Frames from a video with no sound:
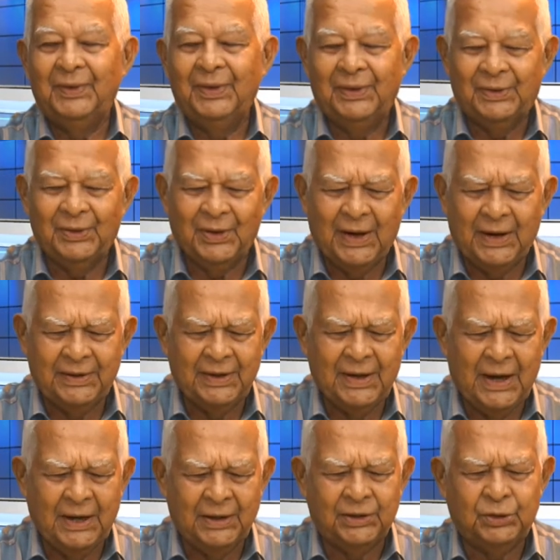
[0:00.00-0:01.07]
So I
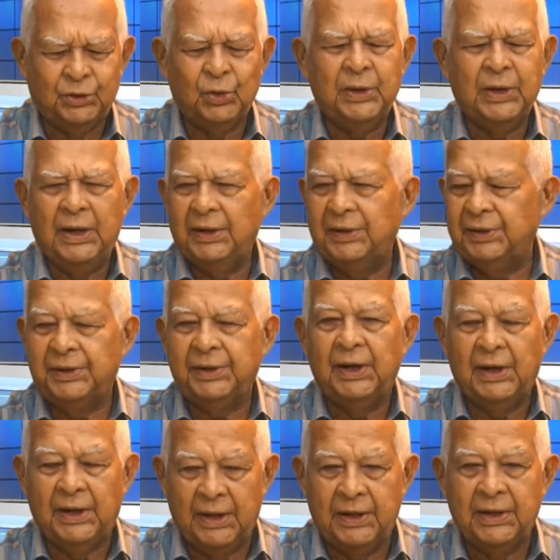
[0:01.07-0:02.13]
had 2 years at the
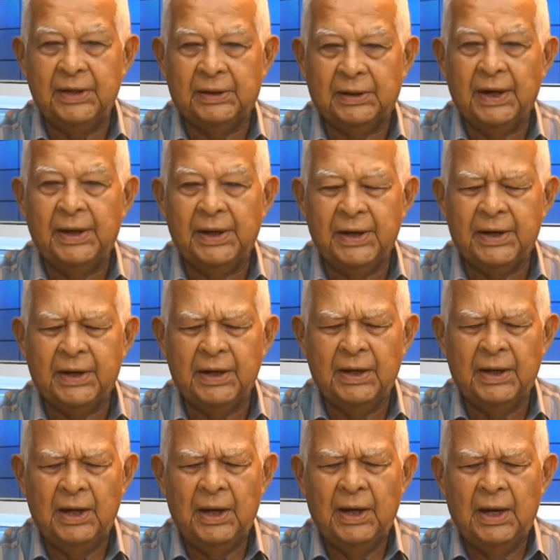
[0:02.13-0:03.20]
Leahy Clinic,
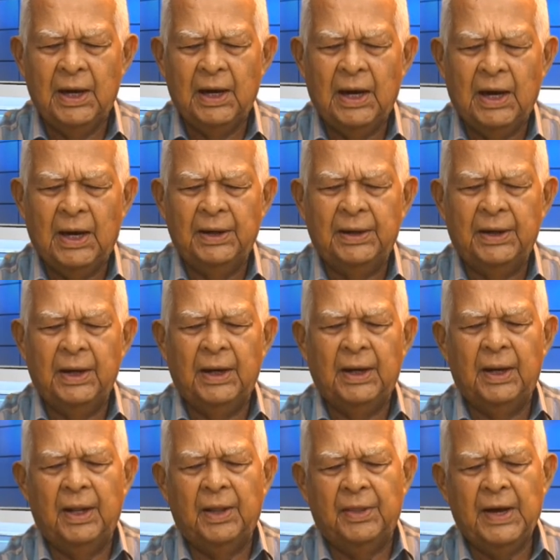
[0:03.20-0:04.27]
and
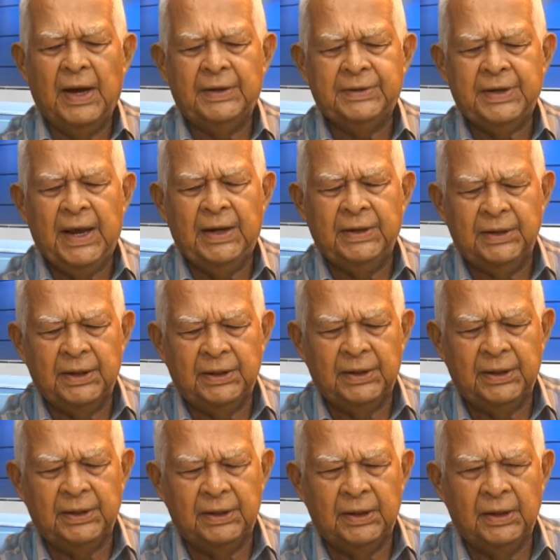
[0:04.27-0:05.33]
that ended
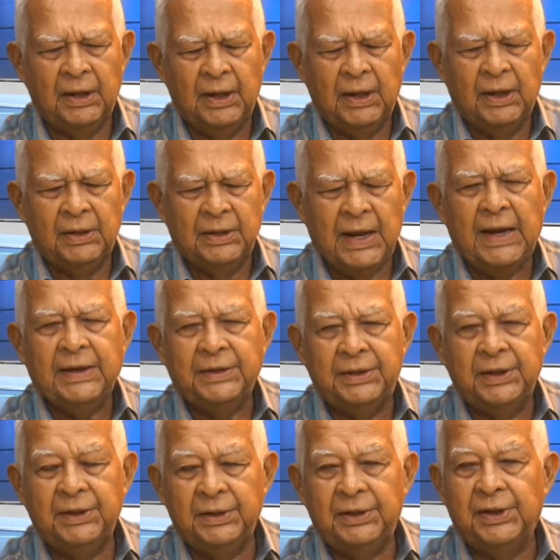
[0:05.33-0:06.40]
in
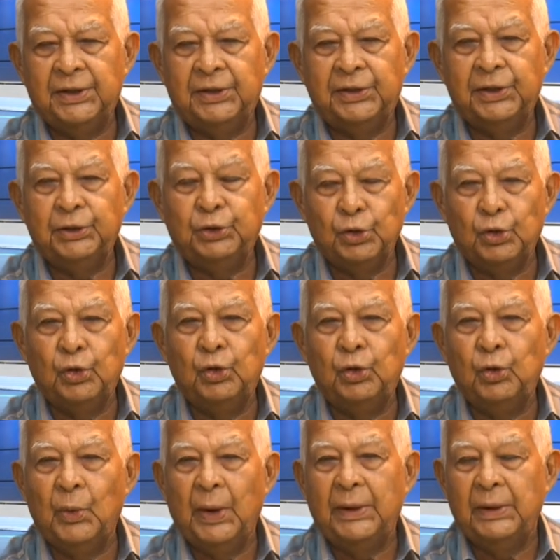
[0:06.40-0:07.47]
1962
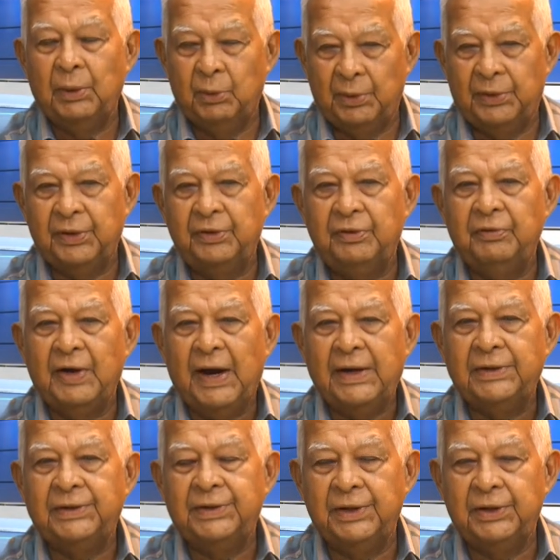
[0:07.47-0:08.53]
when I was
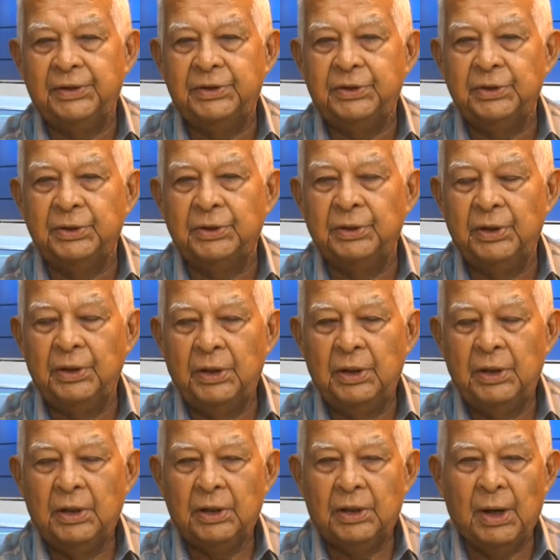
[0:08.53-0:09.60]
invited to
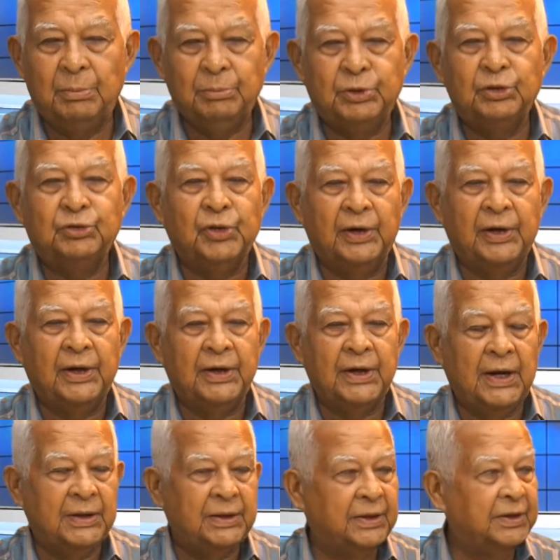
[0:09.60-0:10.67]
come to
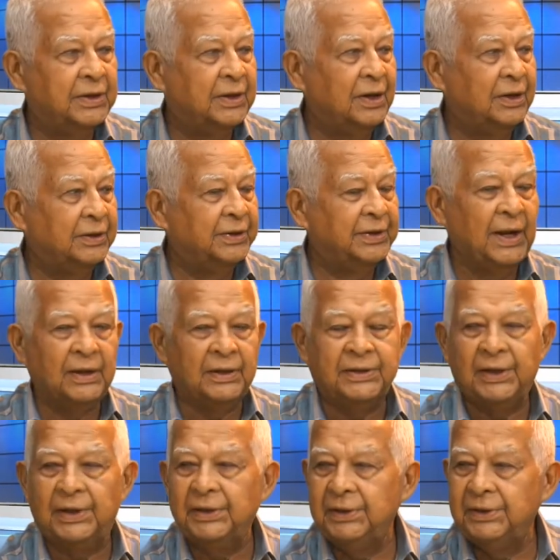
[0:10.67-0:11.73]
Trinidad as a
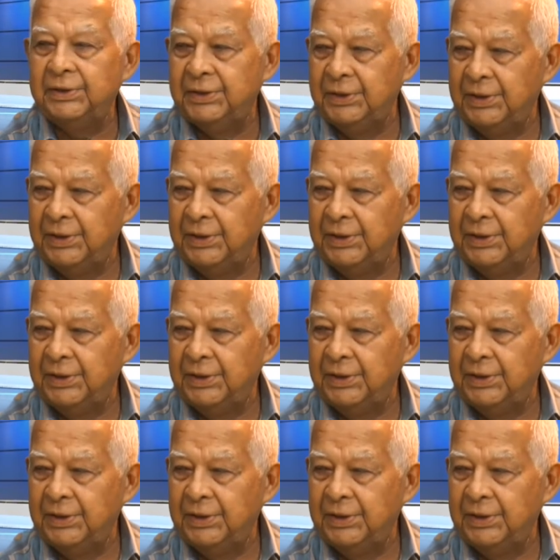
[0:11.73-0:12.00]
consultant